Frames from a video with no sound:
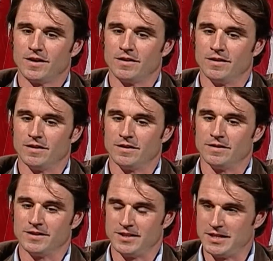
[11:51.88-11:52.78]

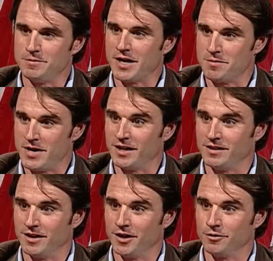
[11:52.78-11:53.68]
the team got back
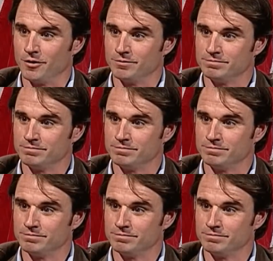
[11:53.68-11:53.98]
together